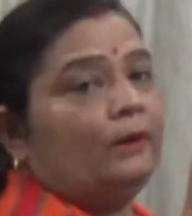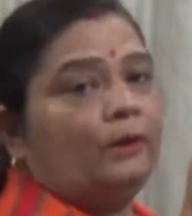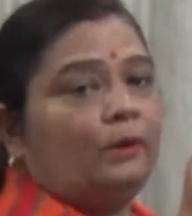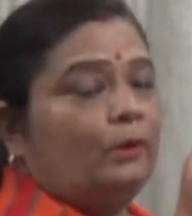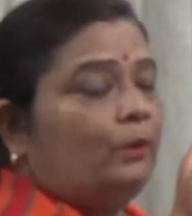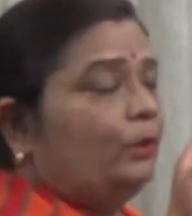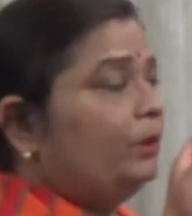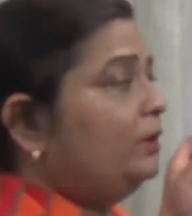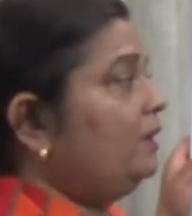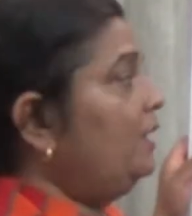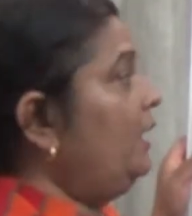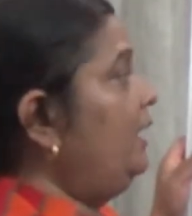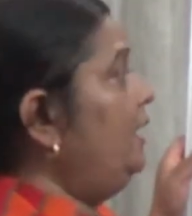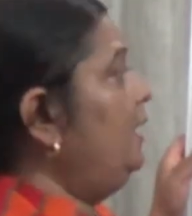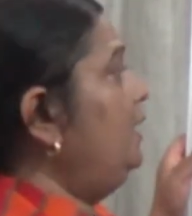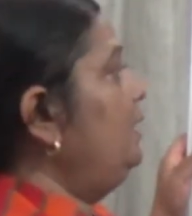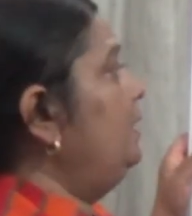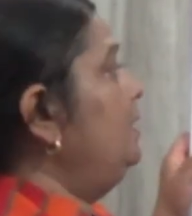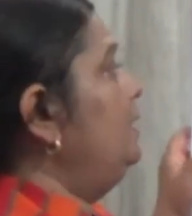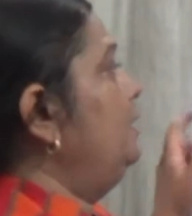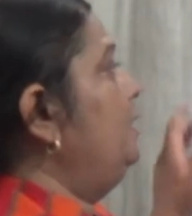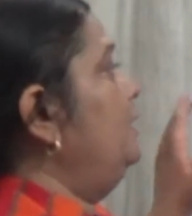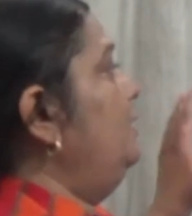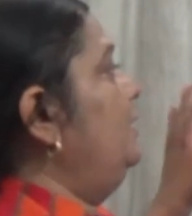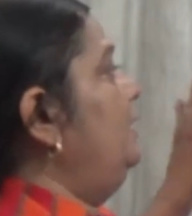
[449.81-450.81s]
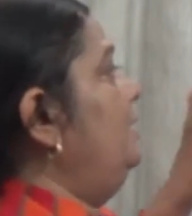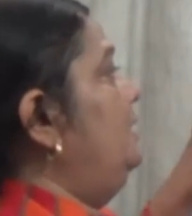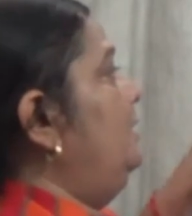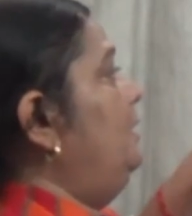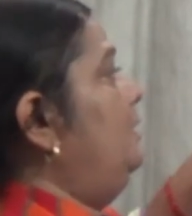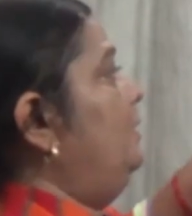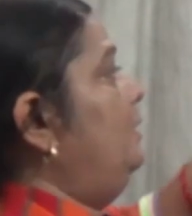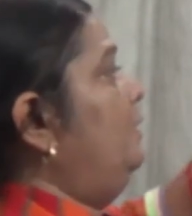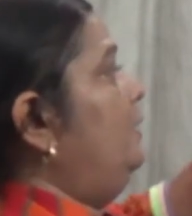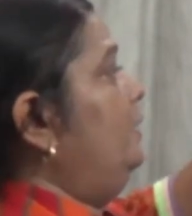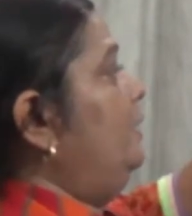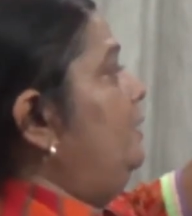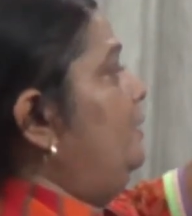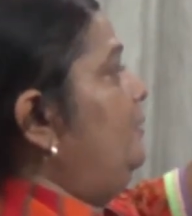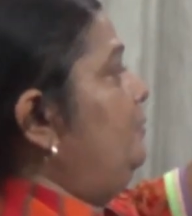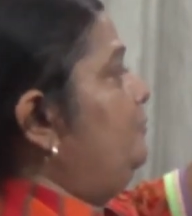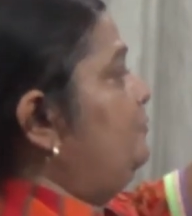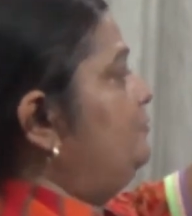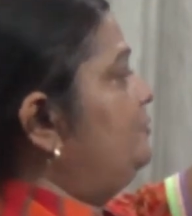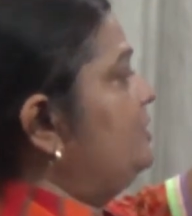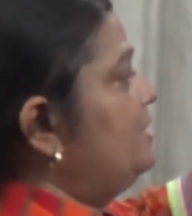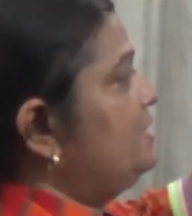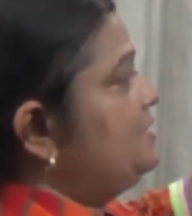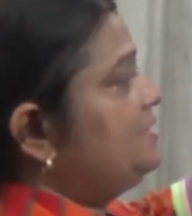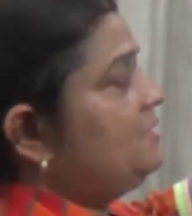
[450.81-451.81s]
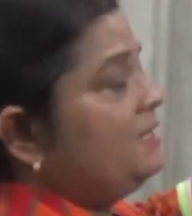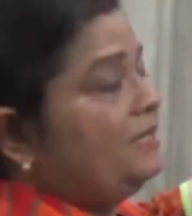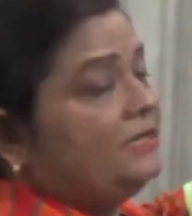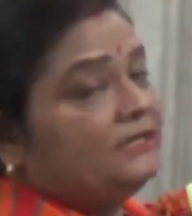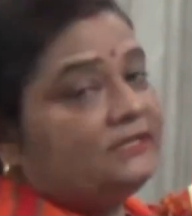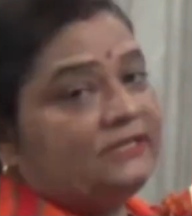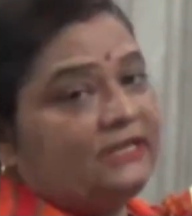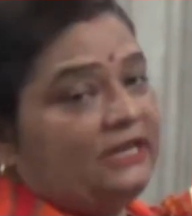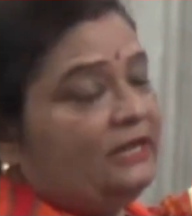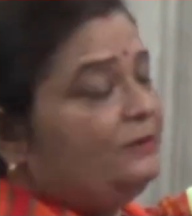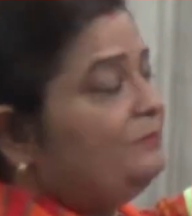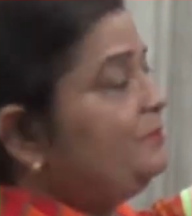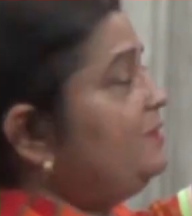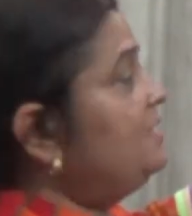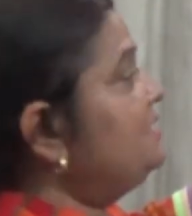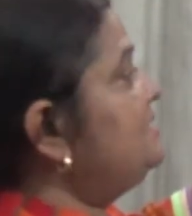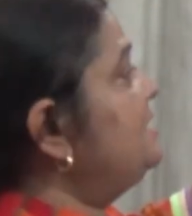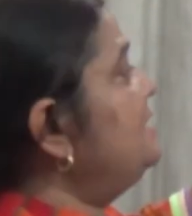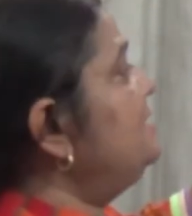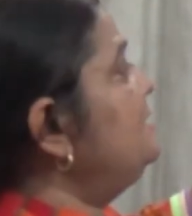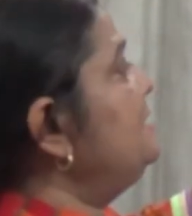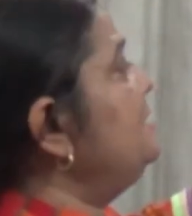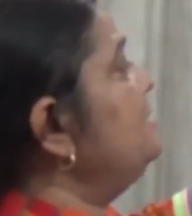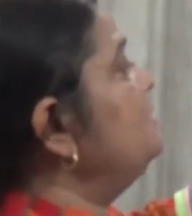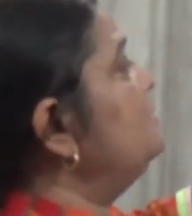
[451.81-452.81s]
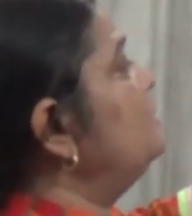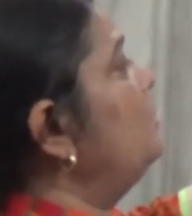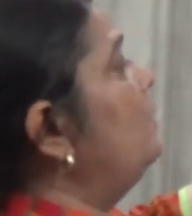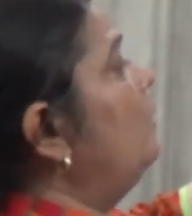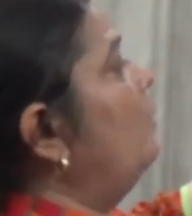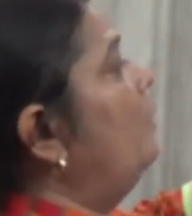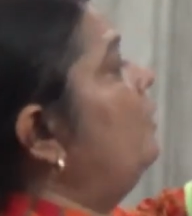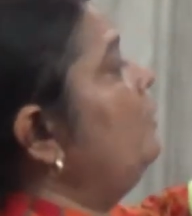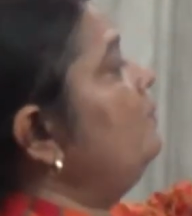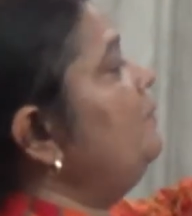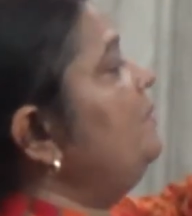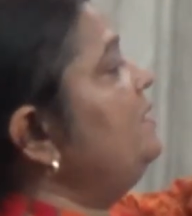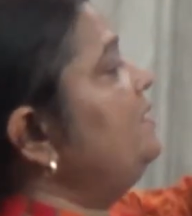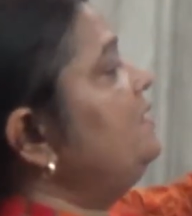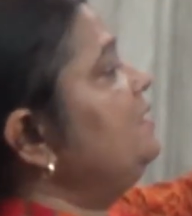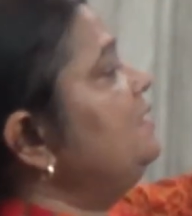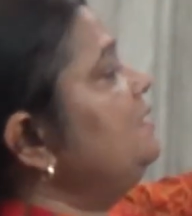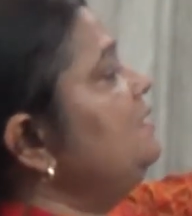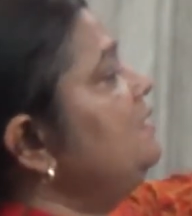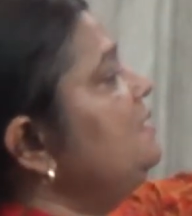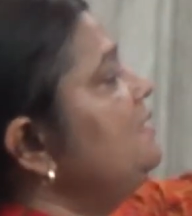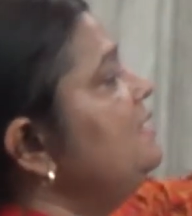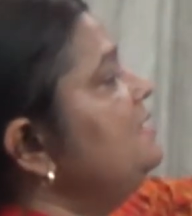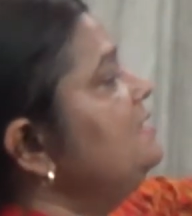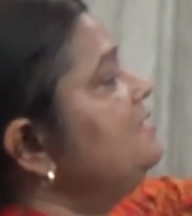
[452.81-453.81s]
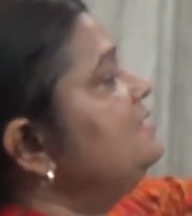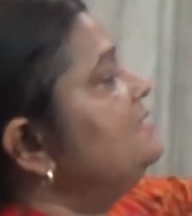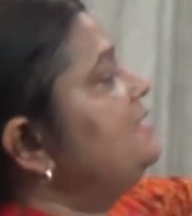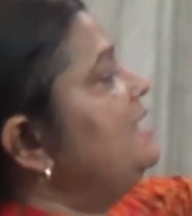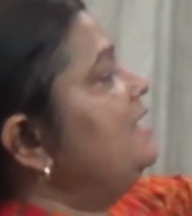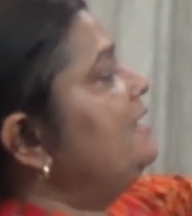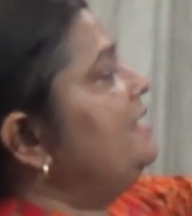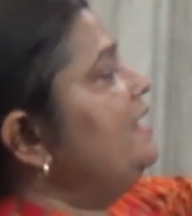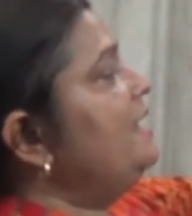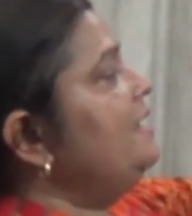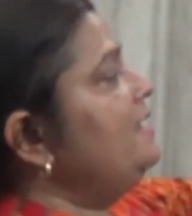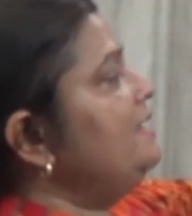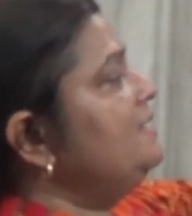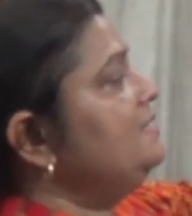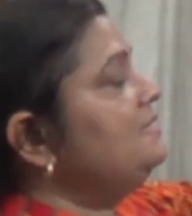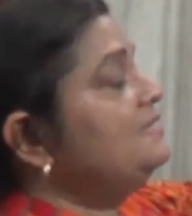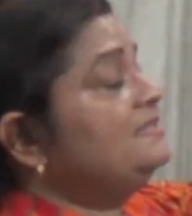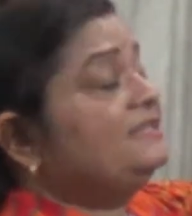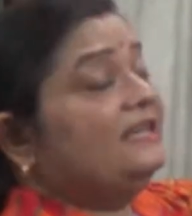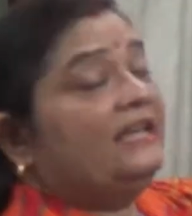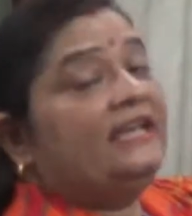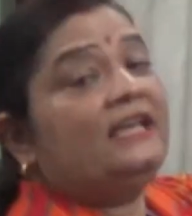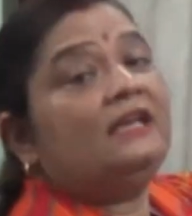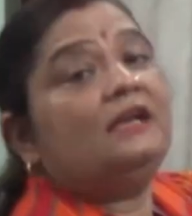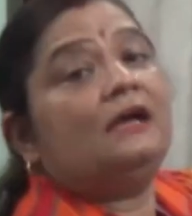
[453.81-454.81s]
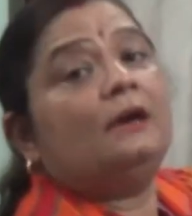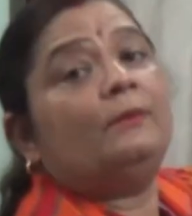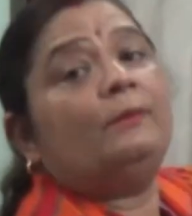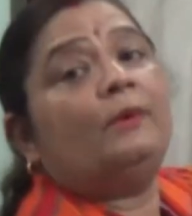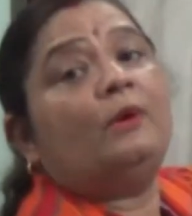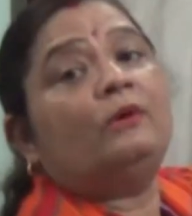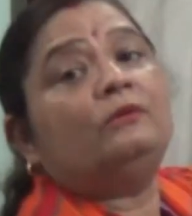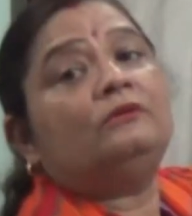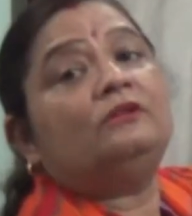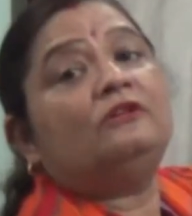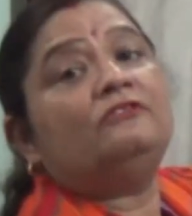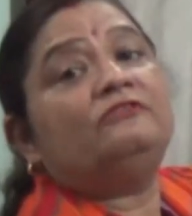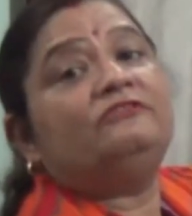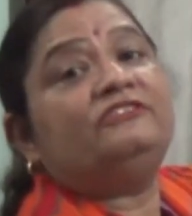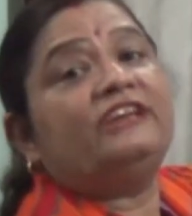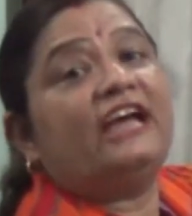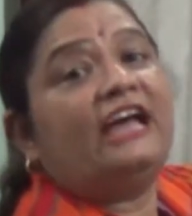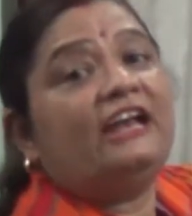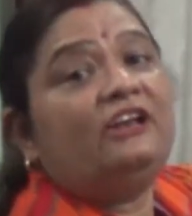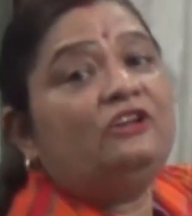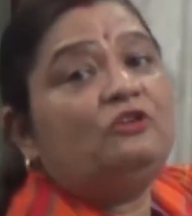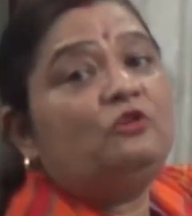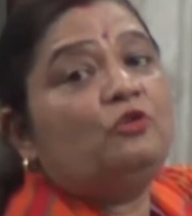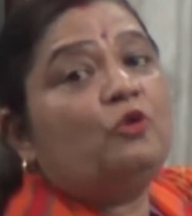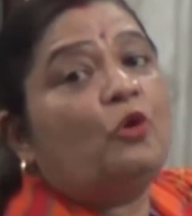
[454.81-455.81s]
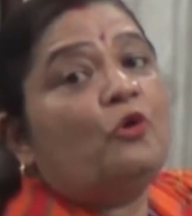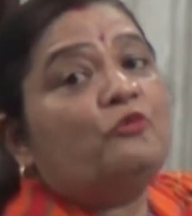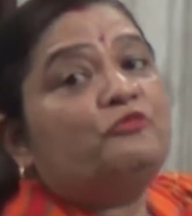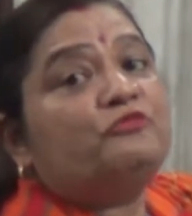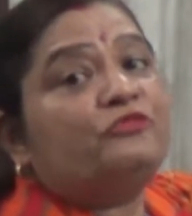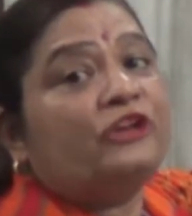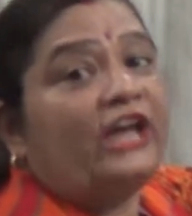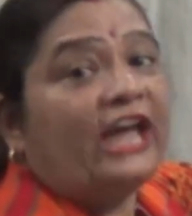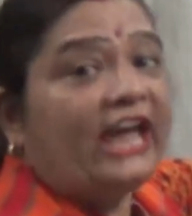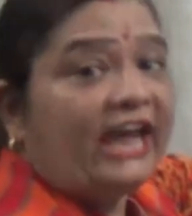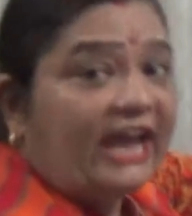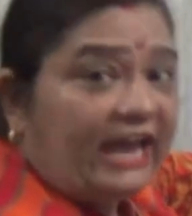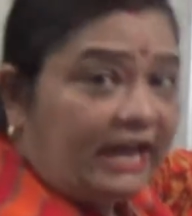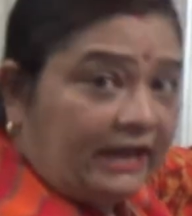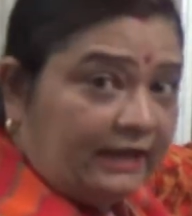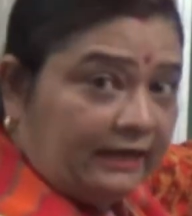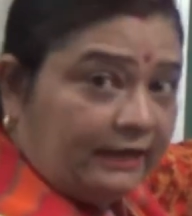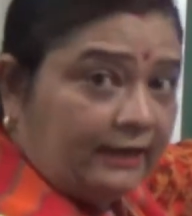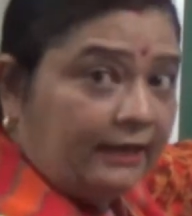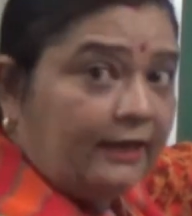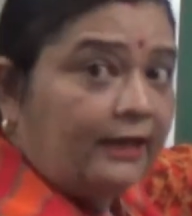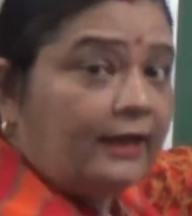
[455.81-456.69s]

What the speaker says: Okay, first is representing the orbital, second is saying about the value of N.